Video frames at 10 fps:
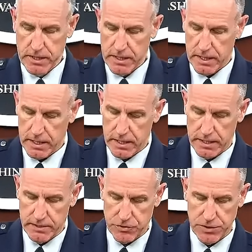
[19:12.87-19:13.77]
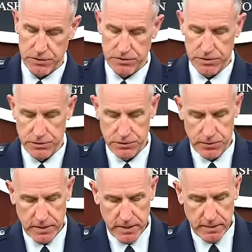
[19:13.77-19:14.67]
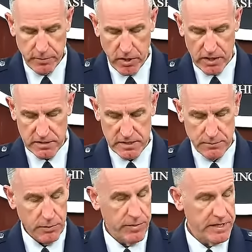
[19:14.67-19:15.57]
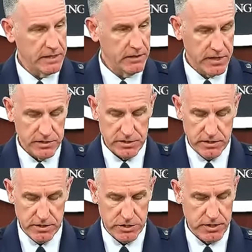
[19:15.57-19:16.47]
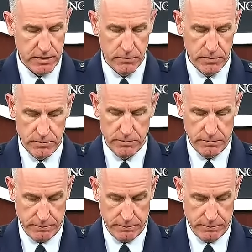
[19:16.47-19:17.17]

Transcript: Israel to pause implementing the legislation that would